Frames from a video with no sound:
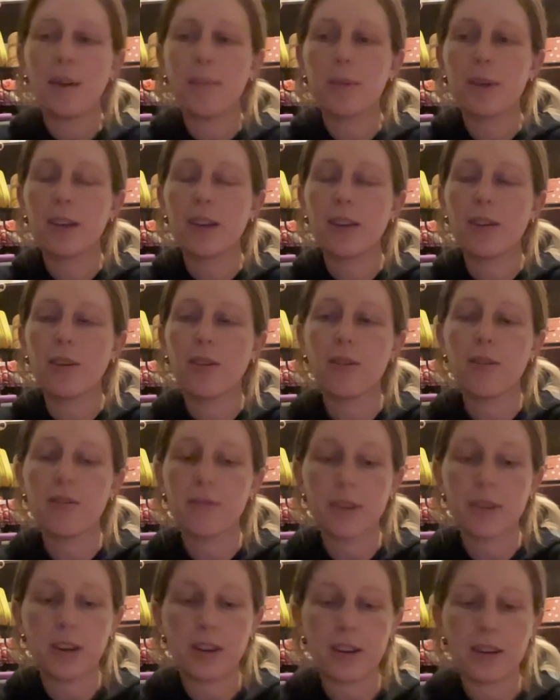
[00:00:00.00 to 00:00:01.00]
gonna go
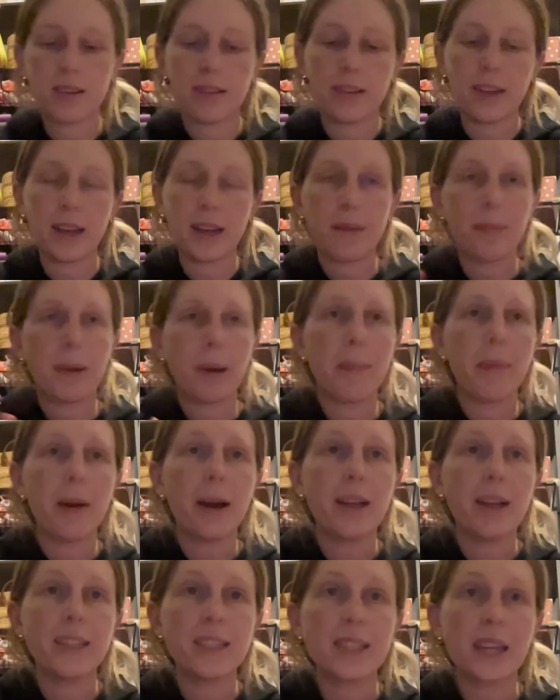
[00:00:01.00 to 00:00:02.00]
over like my
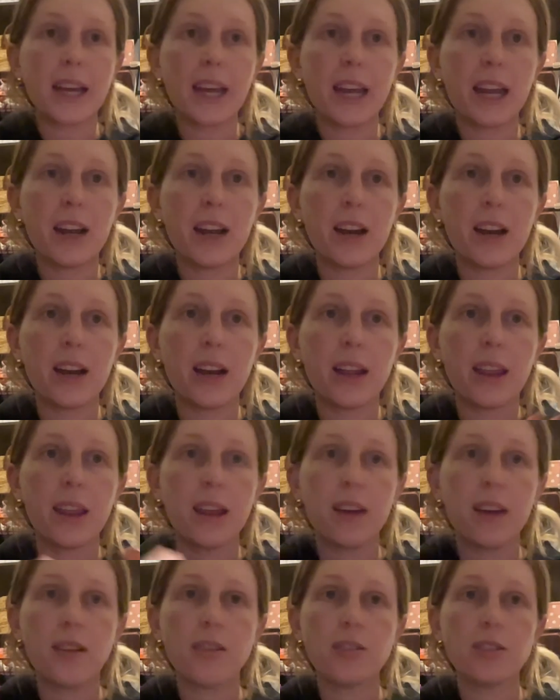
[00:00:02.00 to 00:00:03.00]
body skincare, and I
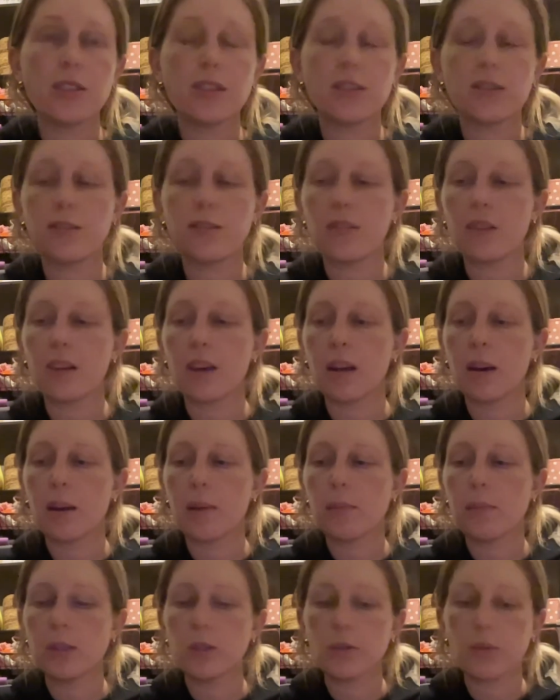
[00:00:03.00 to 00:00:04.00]
think I'll just
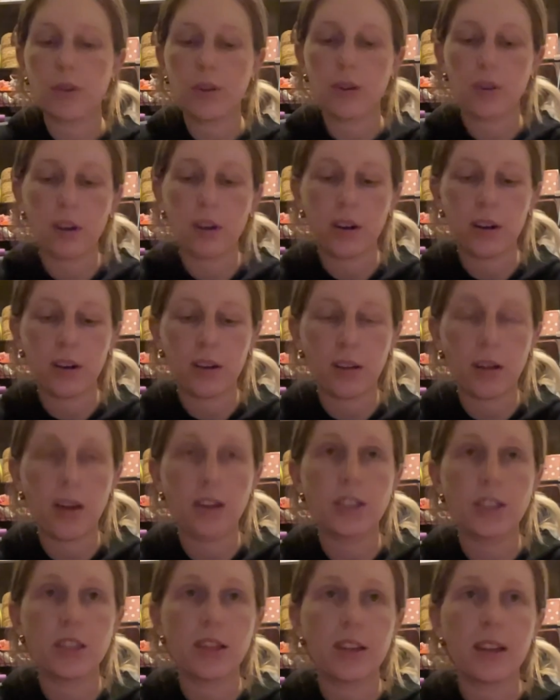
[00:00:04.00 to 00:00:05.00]
do it
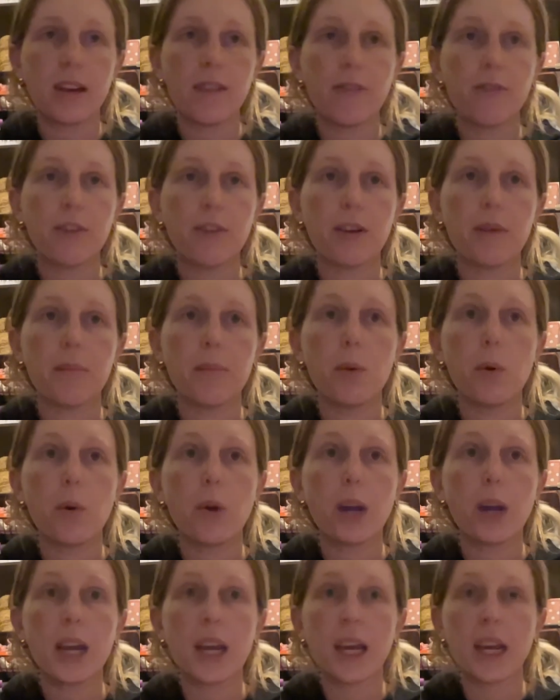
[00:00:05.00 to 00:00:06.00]
chronologically from
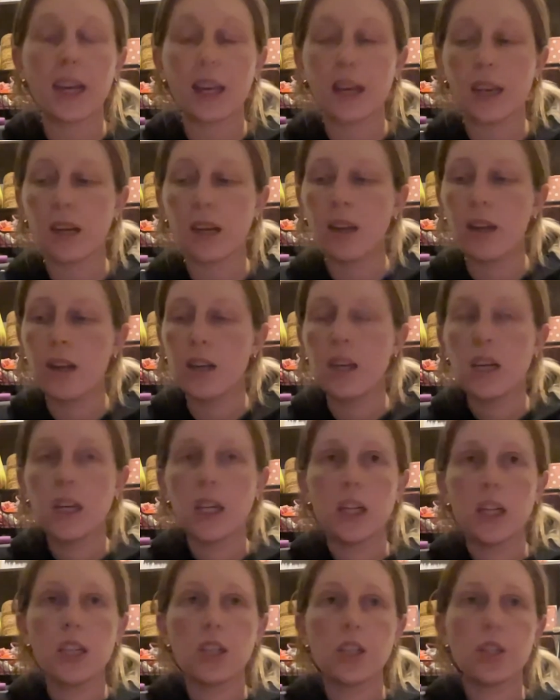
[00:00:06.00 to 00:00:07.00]
morning
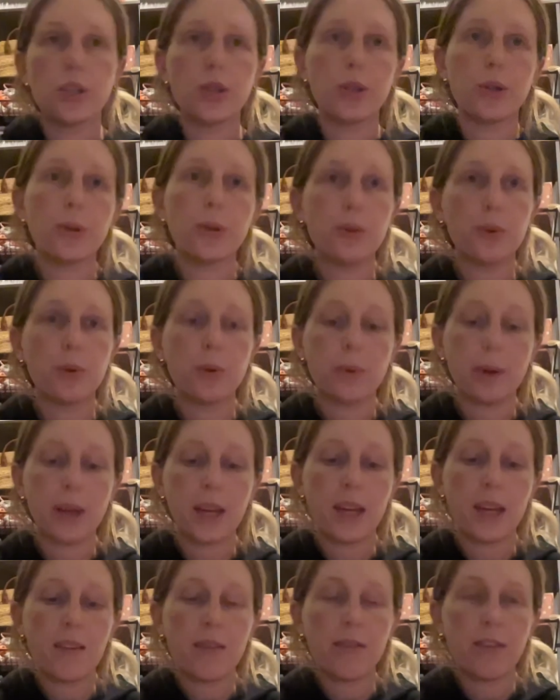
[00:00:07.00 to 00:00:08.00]
to
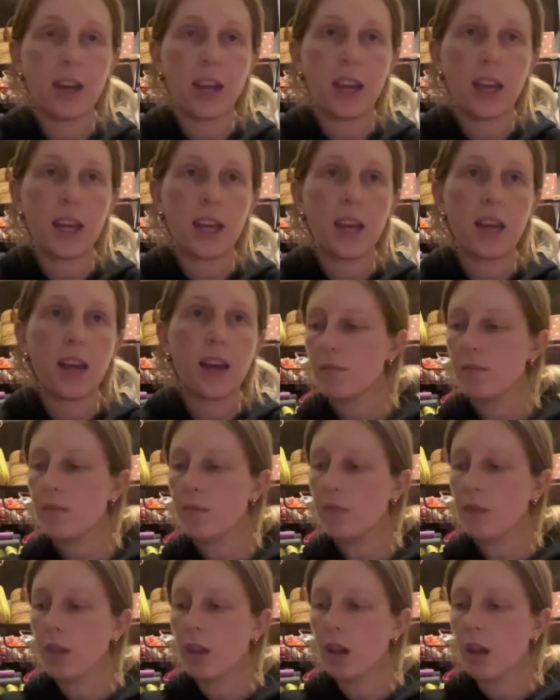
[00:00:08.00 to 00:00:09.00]
evening.
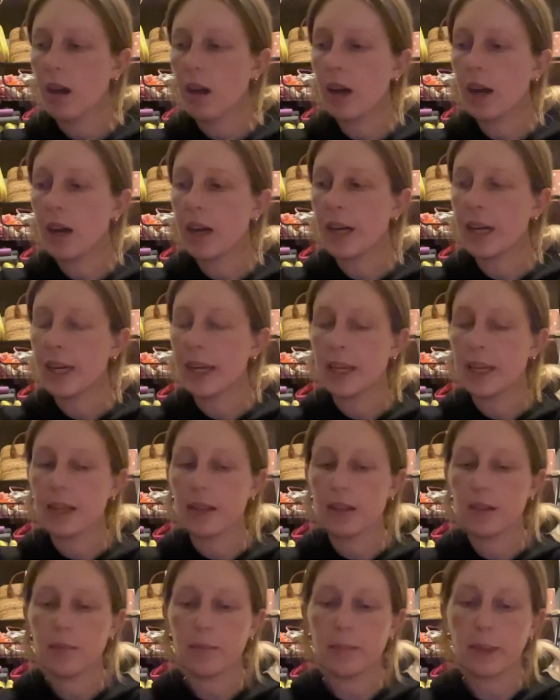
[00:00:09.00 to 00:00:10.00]
I
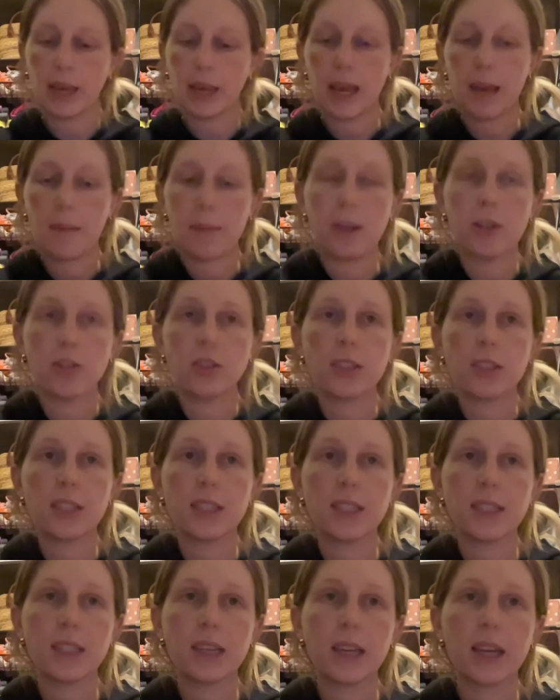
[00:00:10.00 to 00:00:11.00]
became interested in
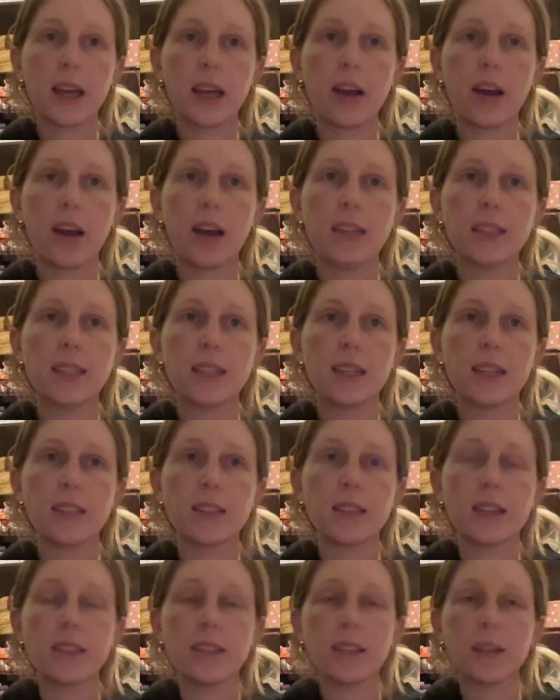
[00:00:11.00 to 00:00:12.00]
skincare, as I
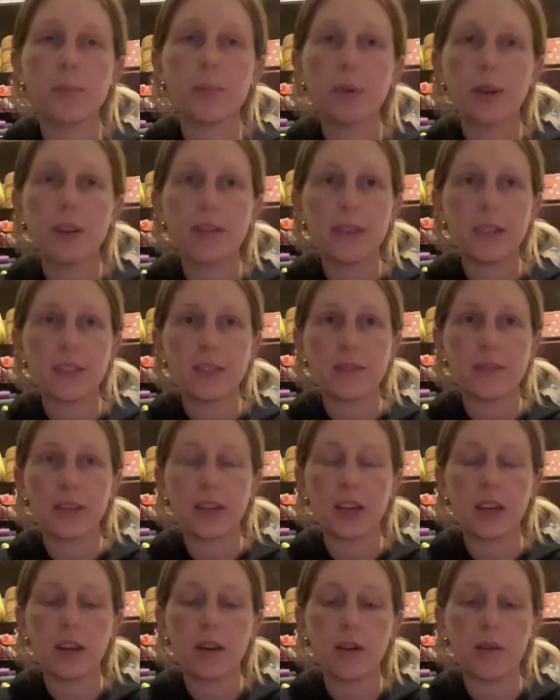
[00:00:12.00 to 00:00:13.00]
discussed in a previous
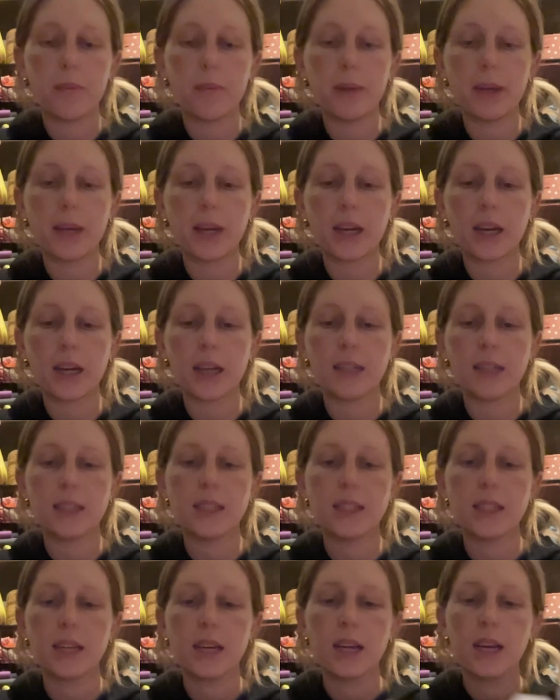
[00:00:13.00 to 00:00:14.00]
video,
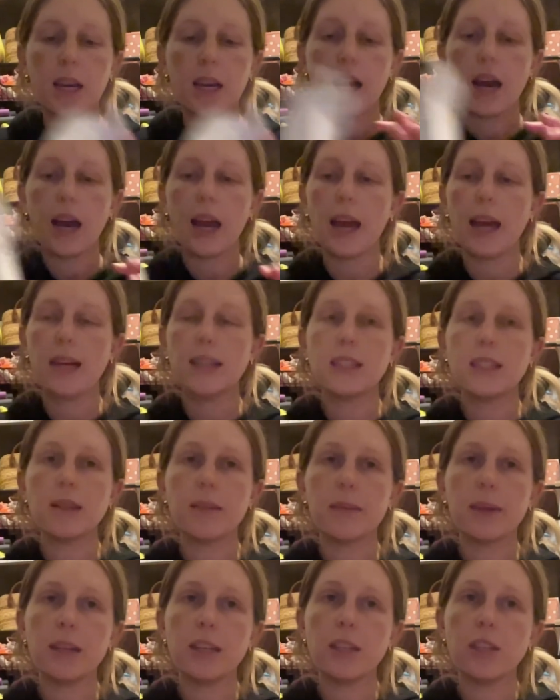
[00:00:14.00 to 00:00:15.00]
because I had some
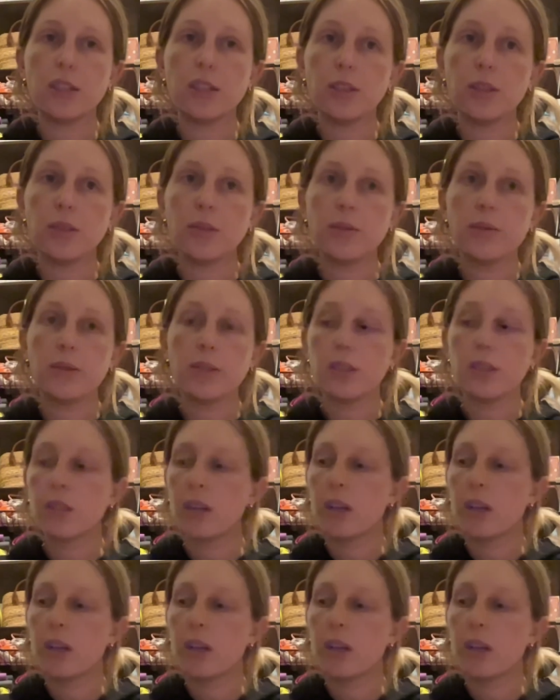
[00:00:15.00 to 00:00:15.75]
issues